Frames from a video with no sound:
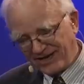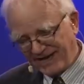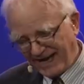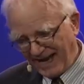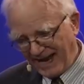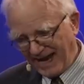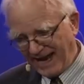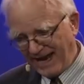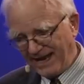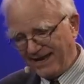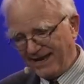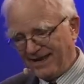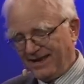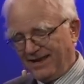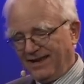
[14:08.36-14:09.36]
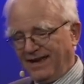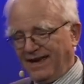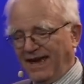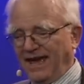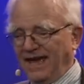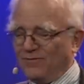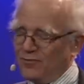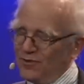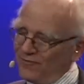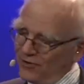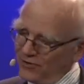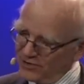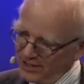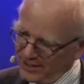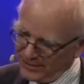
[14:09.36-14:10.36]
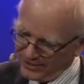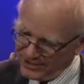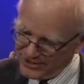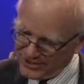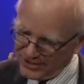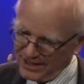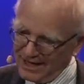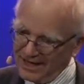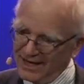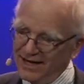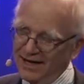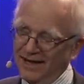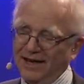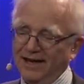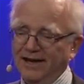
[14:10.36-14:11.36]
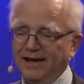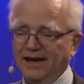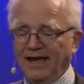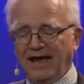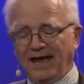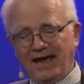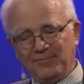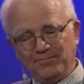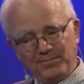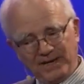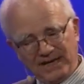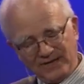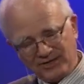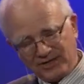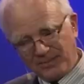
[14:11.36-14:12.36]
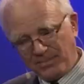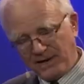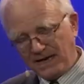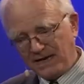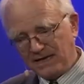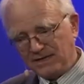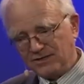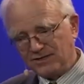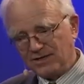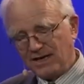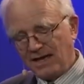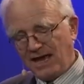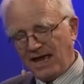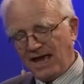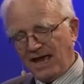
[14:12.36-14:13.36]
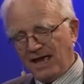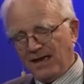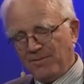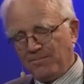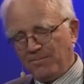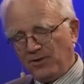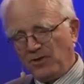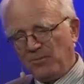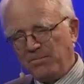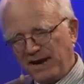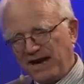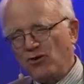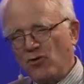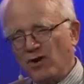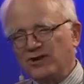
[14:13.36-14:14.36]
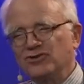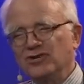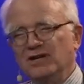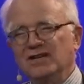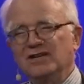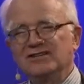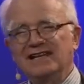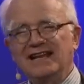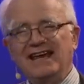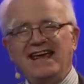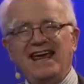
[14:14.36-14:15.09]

at lead, and we've looked at arsenic and PCBs. But the big question is,